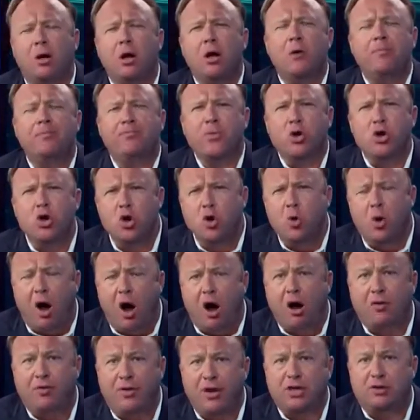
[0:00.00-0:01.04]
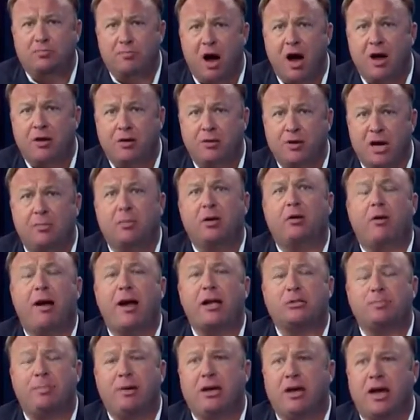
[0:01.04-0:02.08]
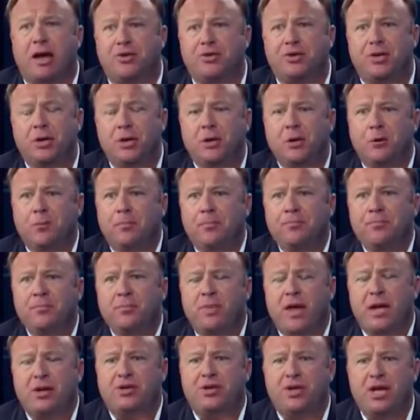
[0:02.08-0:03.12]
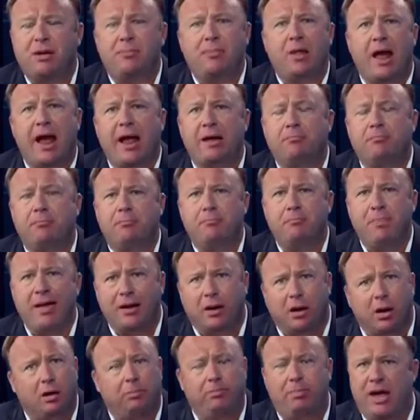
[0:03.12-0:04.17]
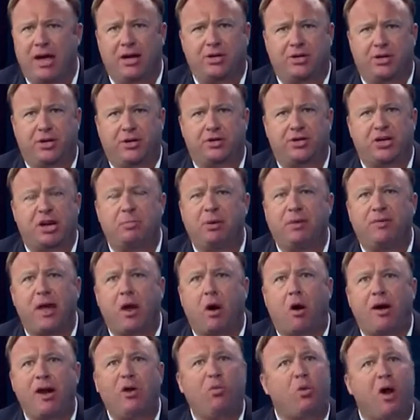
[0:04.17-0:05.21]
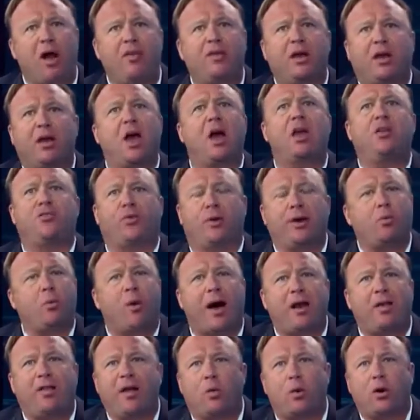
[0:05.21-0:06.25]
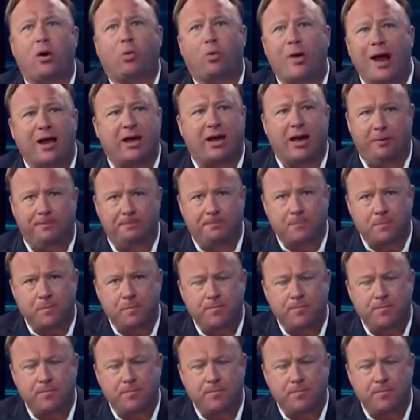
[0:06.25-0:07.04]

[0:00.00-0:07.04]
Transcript: them. Who are these modern Democrats? Because they seem like mental patients. I mean, they already run the country. Why do they want to wreck it?